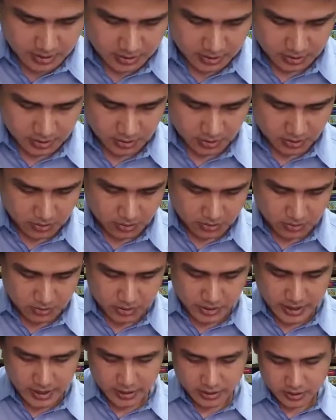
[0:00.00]
So
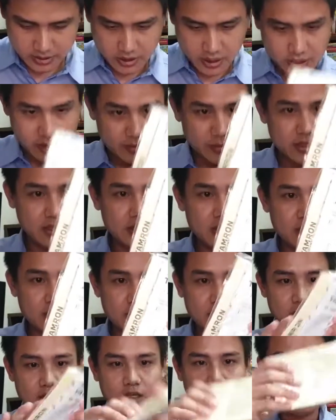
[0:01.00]
you get your
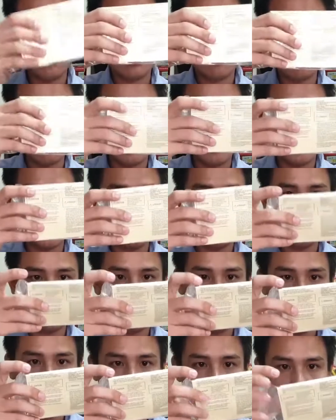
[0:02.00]
documentation, your
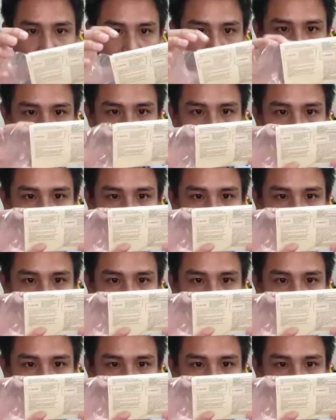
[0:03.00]
warranty, and your